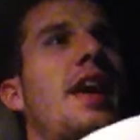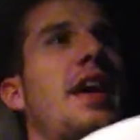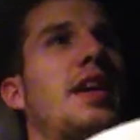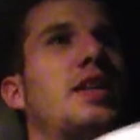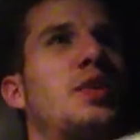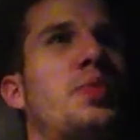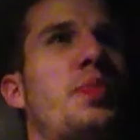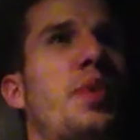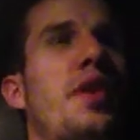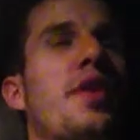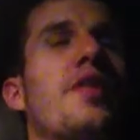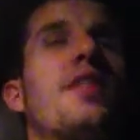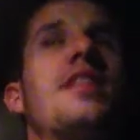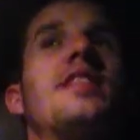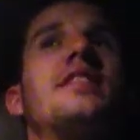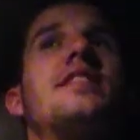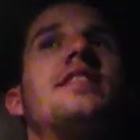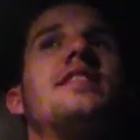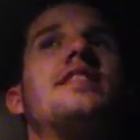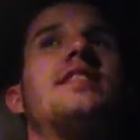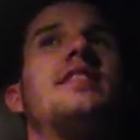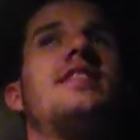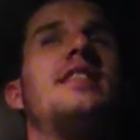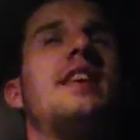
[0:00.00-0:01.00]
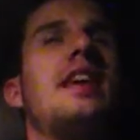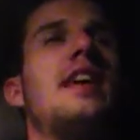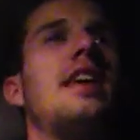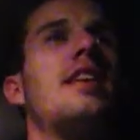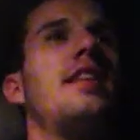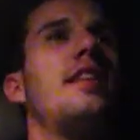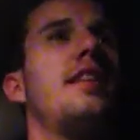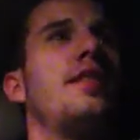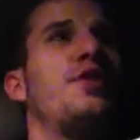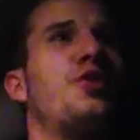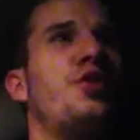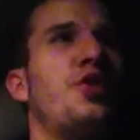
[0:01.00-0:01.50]
experience it, see
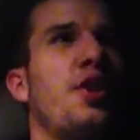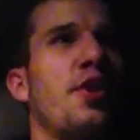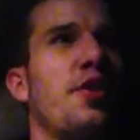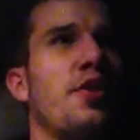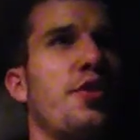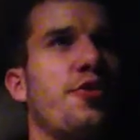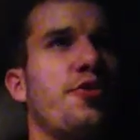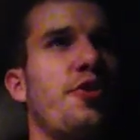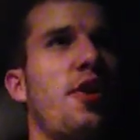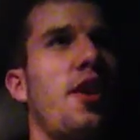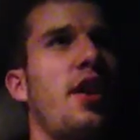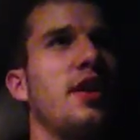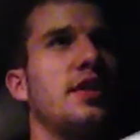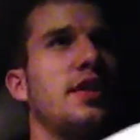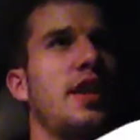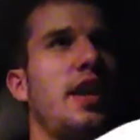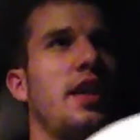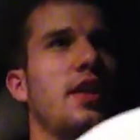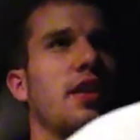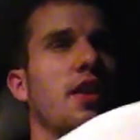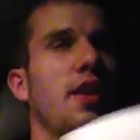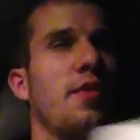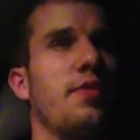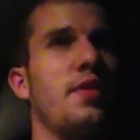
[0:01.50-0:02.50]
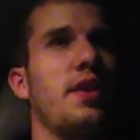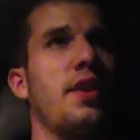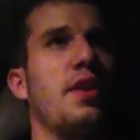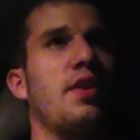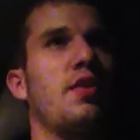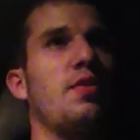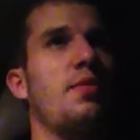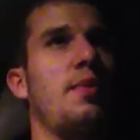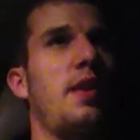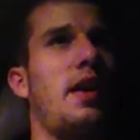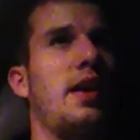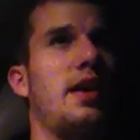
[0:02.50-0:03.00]
it, and share your thoughts. I'd love to
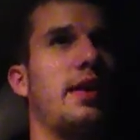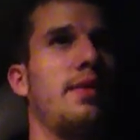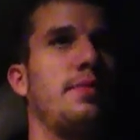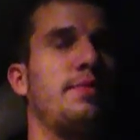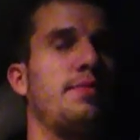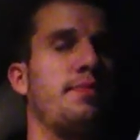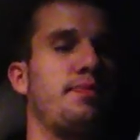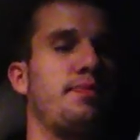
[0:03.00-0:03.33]
hear about it.